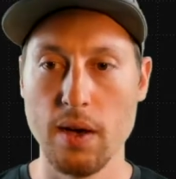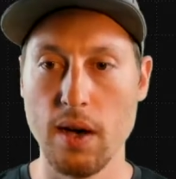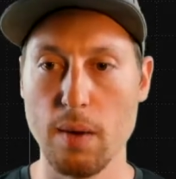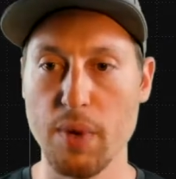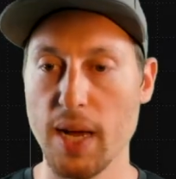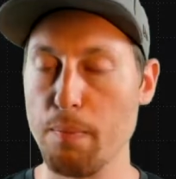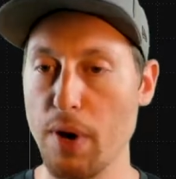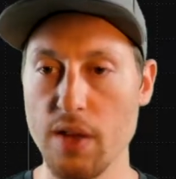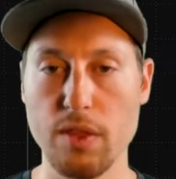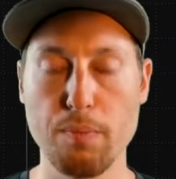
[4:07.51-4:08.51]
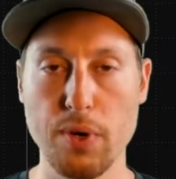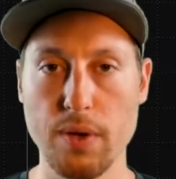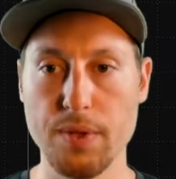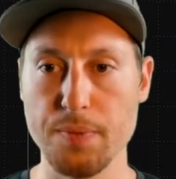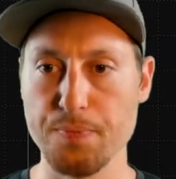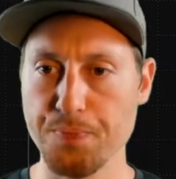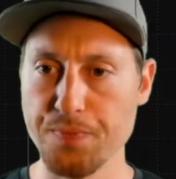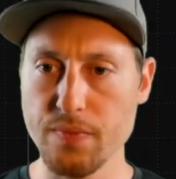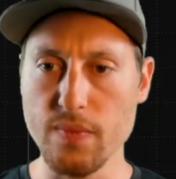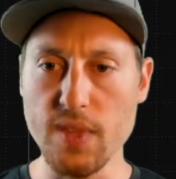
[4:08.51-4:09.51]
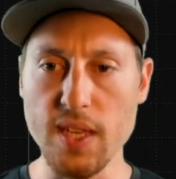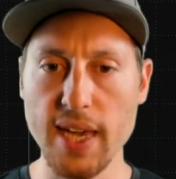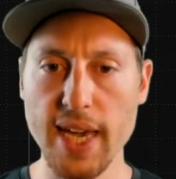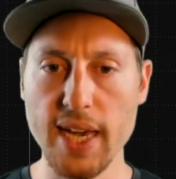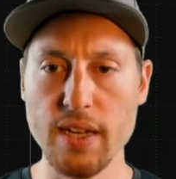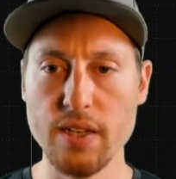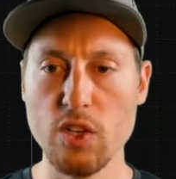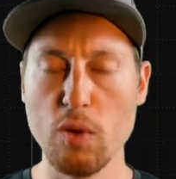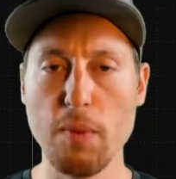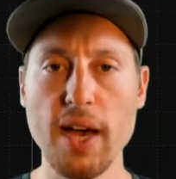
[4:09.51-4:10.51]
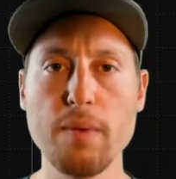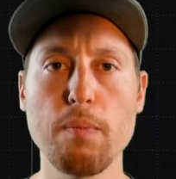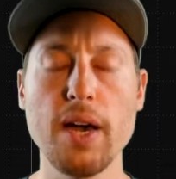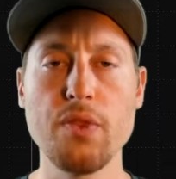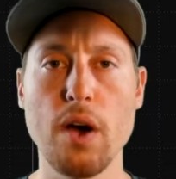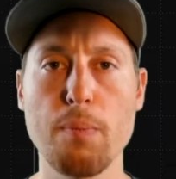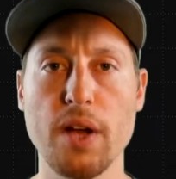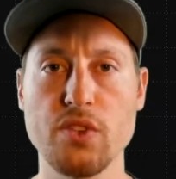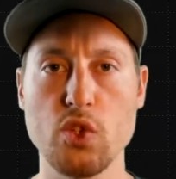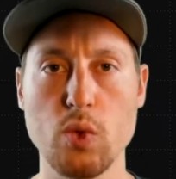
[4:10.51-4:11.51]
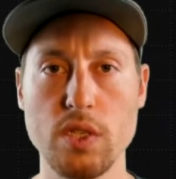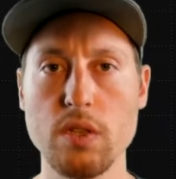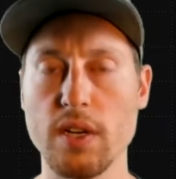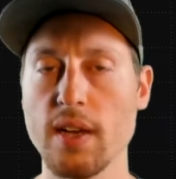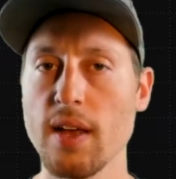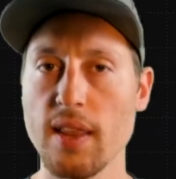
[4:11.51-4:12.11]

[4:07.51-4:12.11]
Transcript: But I bought the put, and you know, my thought process was, look,